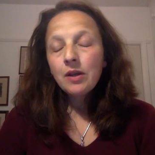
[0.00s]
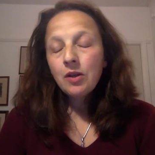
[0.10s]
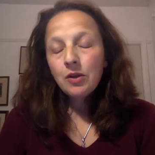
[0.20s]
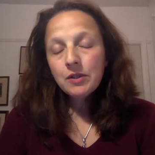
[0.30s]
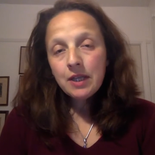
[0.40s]

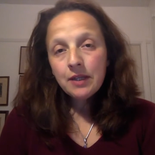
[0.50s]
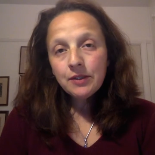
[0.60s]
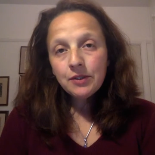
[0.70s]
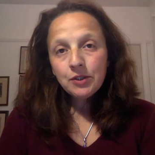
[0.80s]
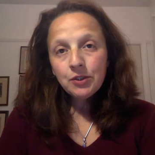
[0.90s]
lots
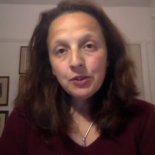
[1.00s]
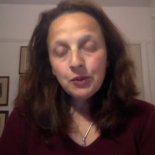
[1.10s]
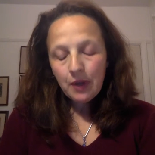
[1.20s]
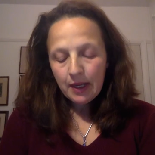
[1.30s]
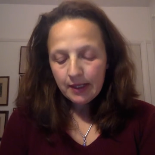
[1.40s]
else to
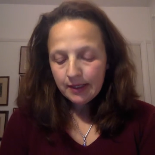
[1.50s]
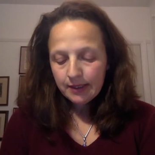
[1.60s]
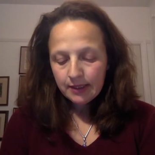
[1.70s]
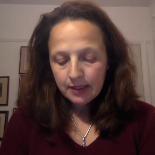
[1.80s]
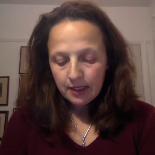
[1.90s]
do,
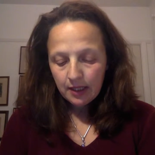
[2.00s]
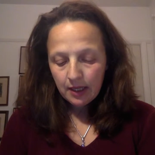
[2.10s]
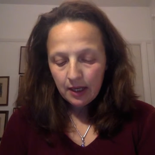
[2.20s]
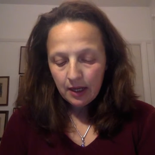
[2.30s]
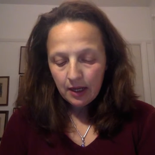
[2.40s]
and
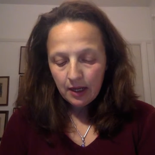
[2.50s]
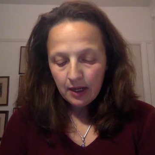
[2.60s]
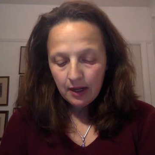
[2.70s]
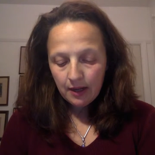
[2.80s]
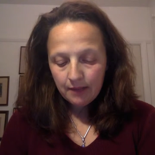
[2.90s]

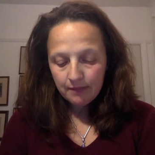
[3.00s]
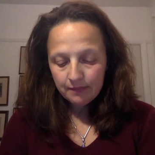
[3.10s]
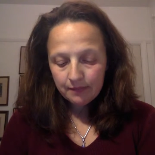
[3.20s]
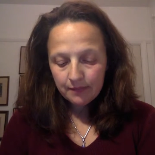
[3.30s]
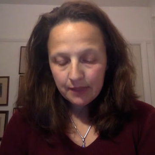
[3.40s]

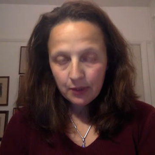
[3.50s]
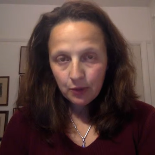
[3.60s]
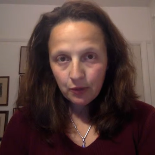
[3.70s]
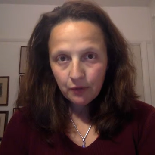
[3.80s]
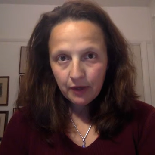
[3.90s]
um, it
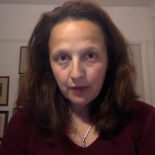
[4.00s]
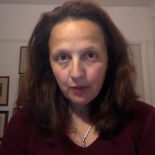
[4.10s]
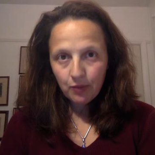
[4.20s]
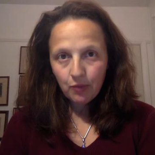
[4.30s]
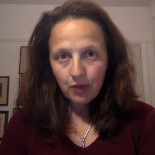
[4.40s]
all
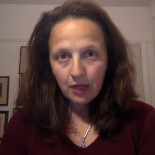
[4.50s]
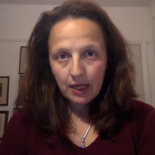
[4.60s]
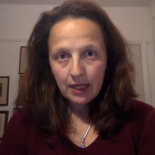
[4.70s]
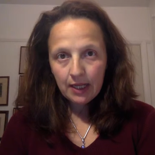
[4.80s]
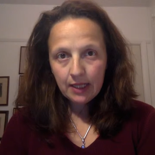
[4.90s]
felt
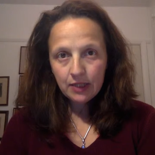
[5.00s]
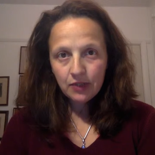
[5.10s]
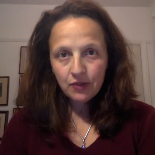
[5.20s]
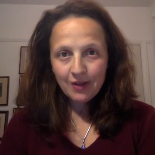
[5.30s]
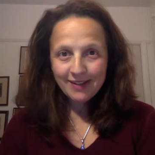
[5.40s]
really
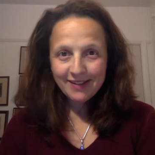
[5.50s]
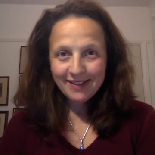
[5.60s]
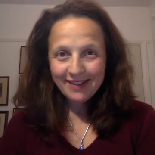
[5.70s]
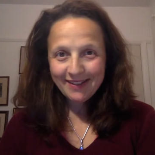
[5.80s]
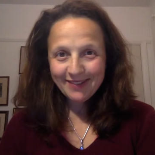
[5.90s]

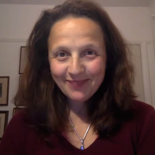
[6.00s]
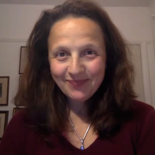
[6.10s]
stressy.